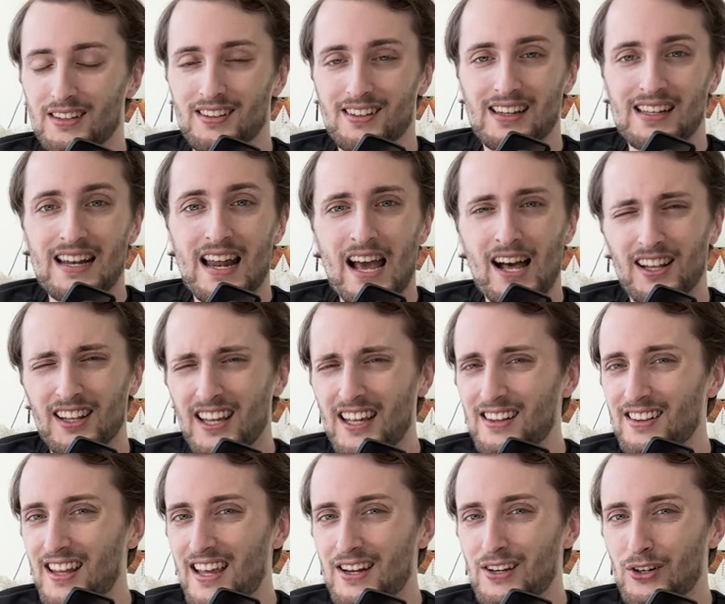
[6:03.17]
It's like an LA
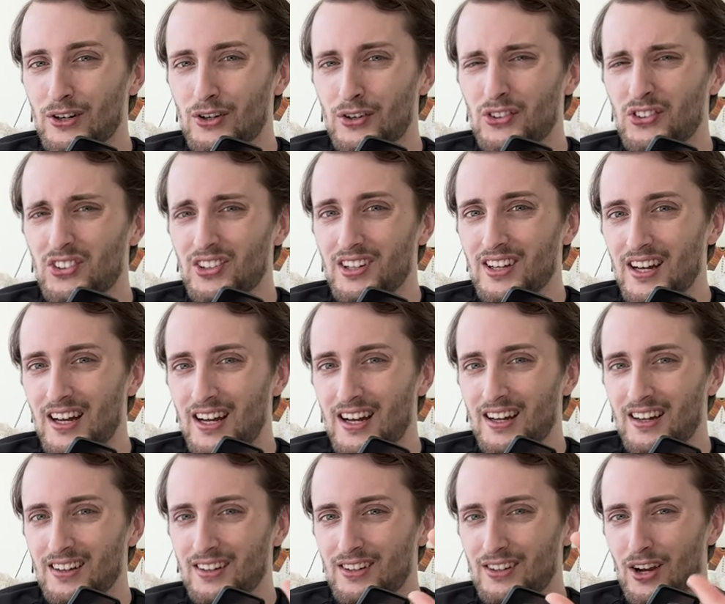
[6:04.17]
Lakers
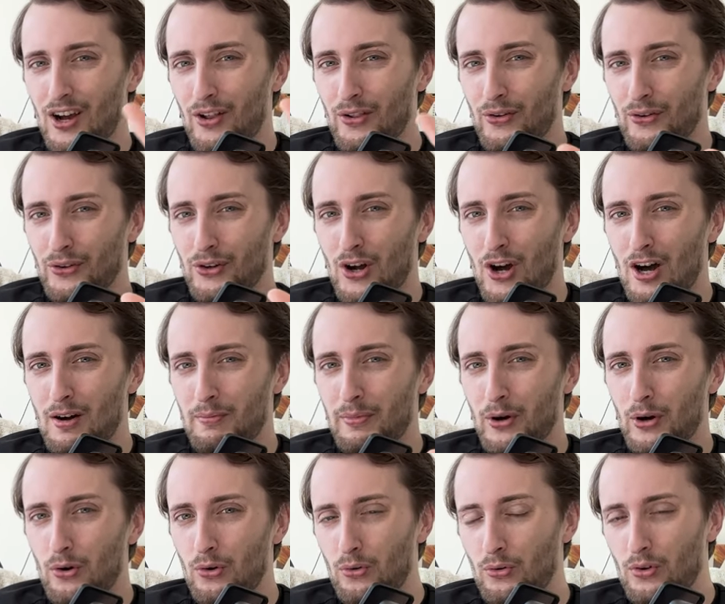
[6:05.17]
uh, color
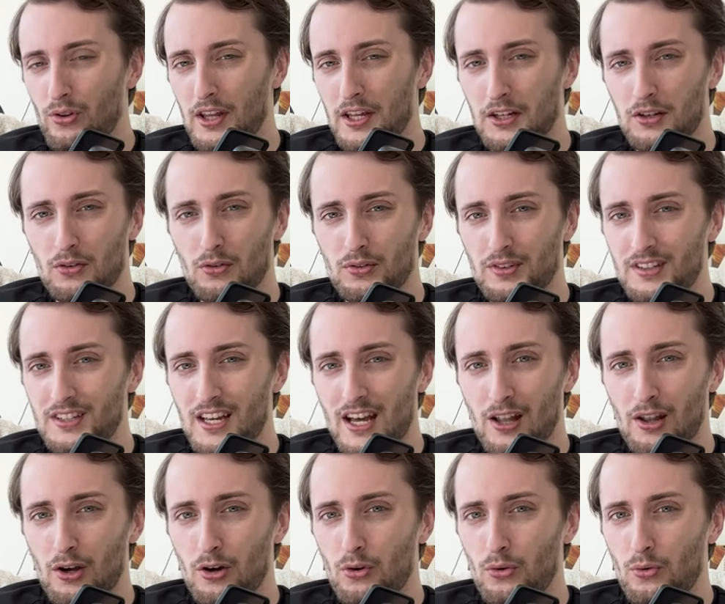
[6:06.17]
combo, like
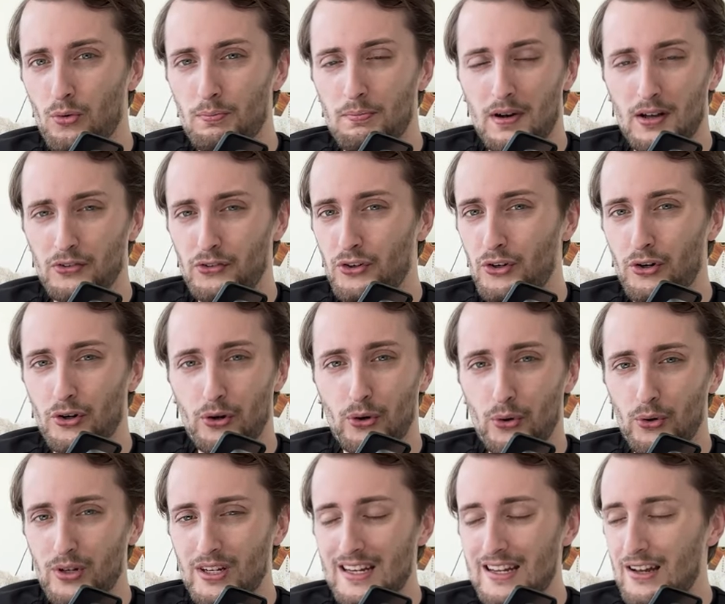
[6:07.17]
yellow mustard
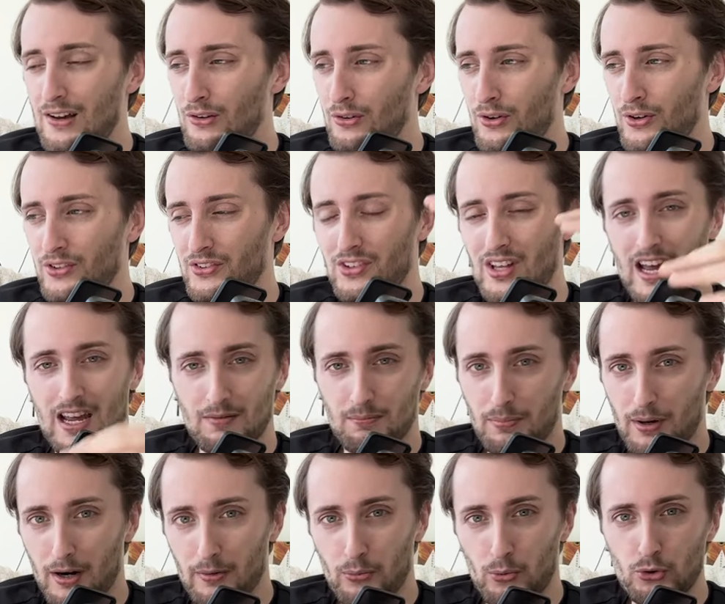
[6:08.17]
hoodie alongside
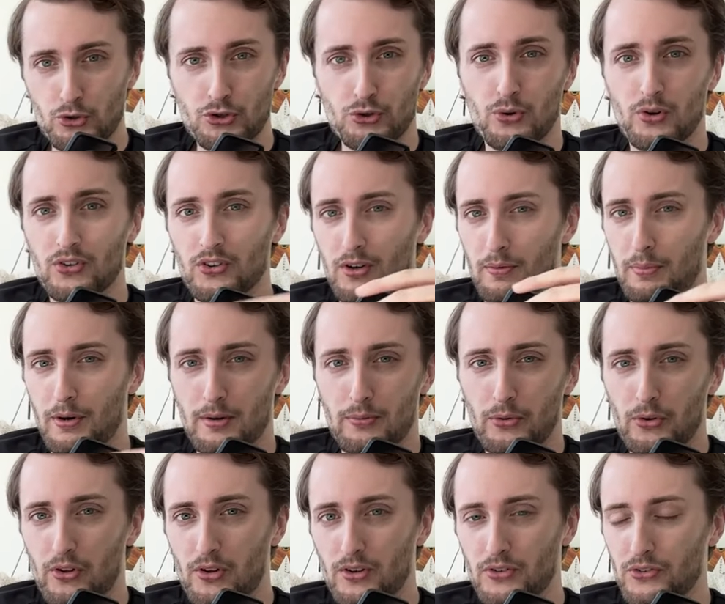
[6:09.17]
purple shorts and a
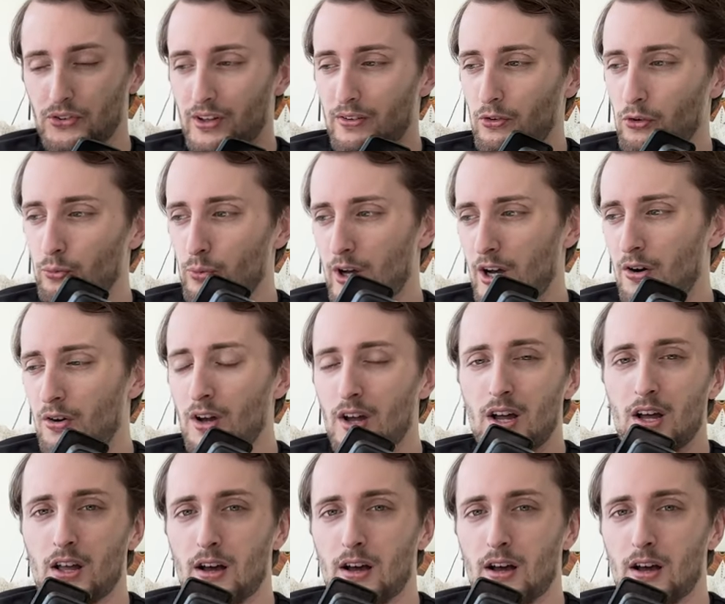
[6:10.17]
purple long sleeve as well.